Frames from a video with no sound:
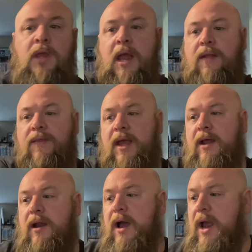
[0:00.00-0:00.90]
And
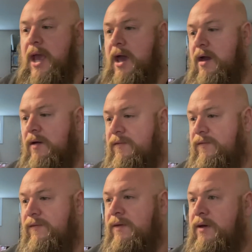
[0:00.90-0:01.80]
then I
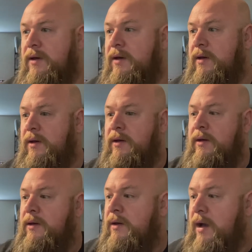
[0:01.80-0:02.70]
have
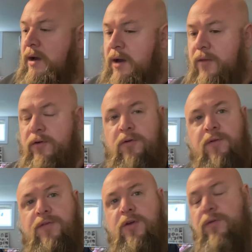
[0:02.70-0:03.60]
another
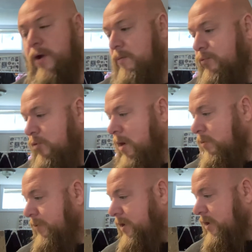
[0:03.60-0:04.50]
review that I'm
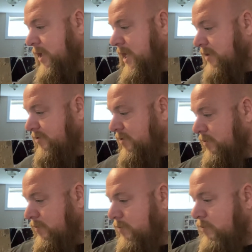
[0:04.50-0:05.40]
probably going to get
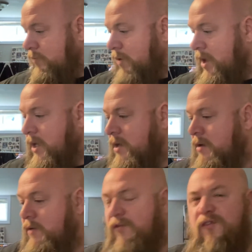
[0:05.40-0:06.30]
to, like,
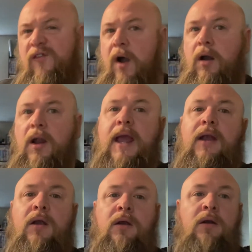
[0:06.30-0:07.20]
far
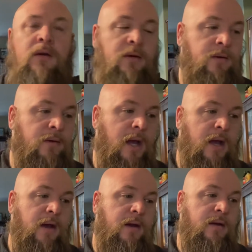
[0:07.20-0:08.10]
later
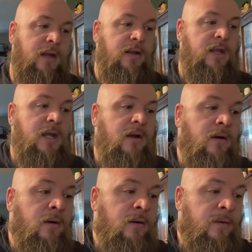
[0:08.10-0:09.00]
in the year